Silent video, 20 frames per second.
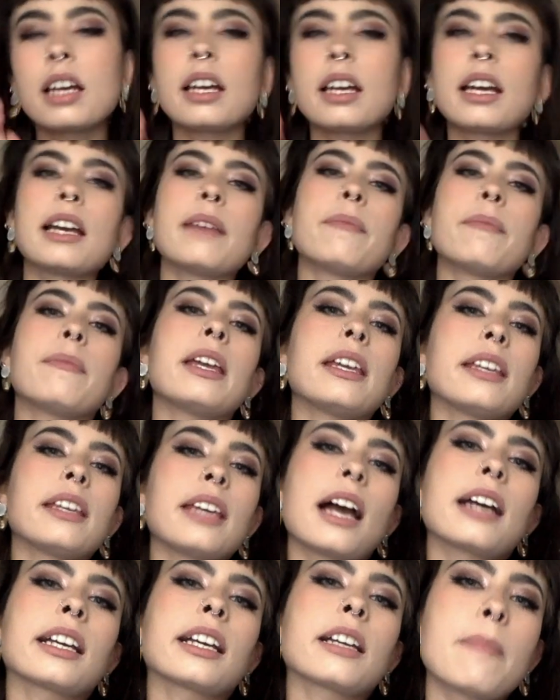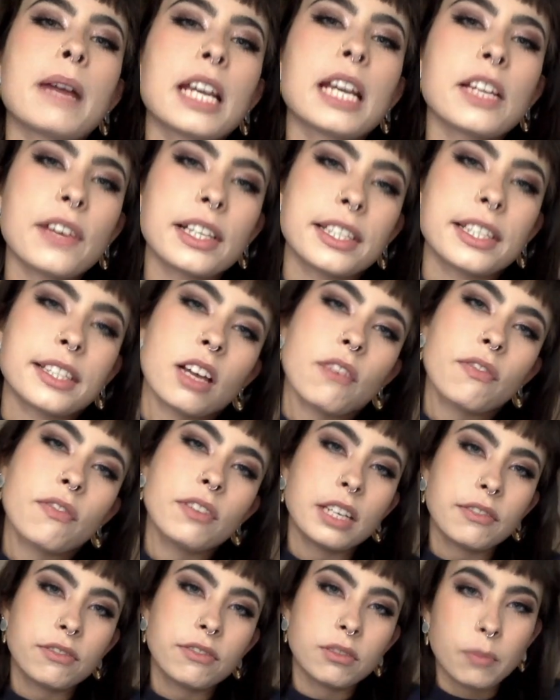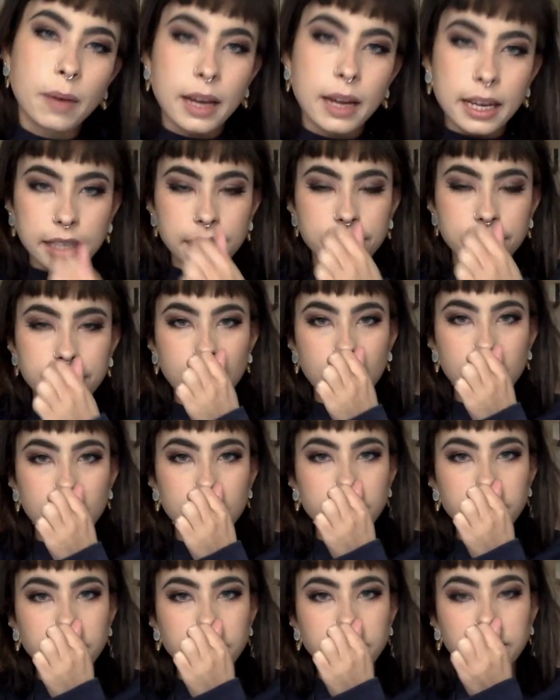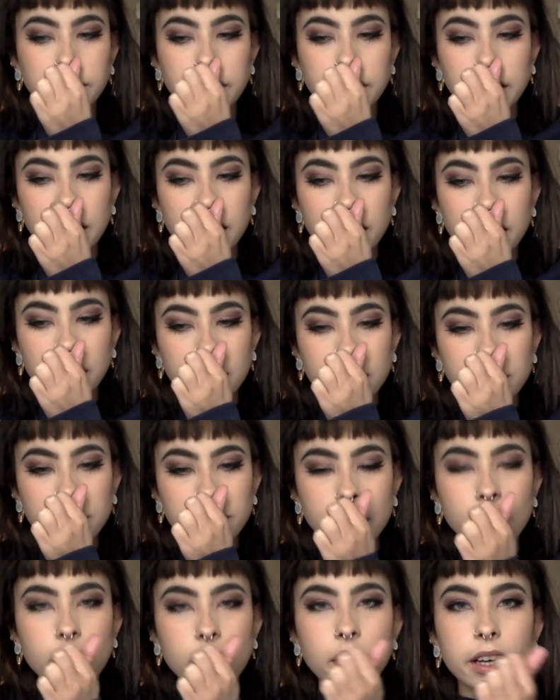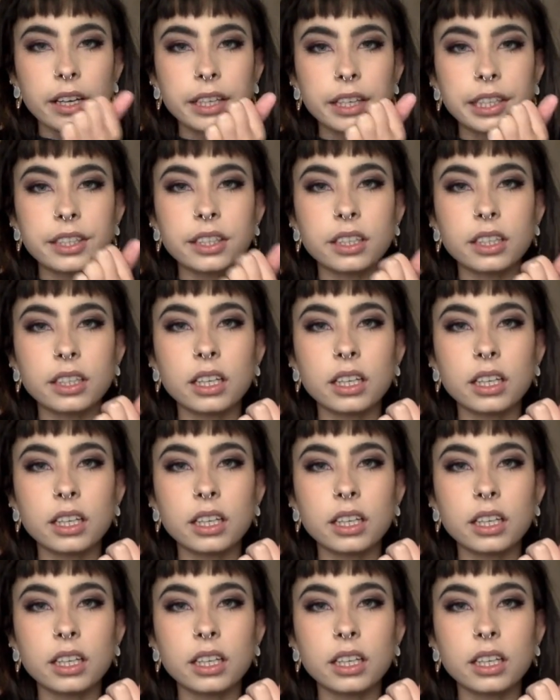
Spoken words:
it can manifest itself in different ways. So like,